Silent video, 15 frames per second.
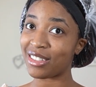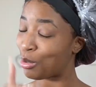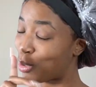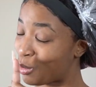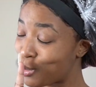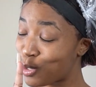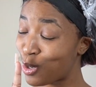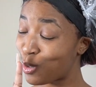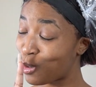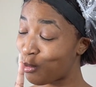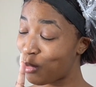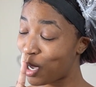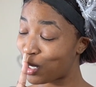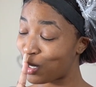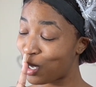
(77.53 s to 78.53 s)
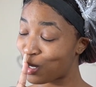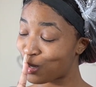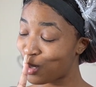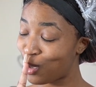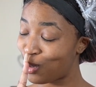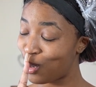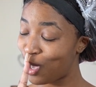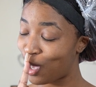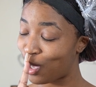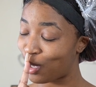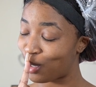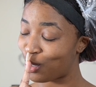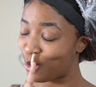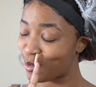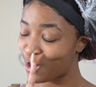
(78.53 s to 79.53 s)
But don't tell nobody I said
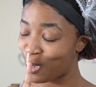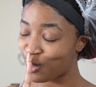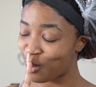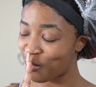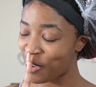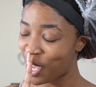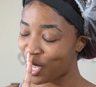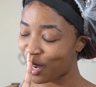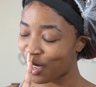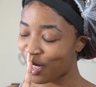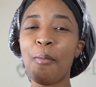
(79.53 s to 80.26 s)
that. Don't tell nobody.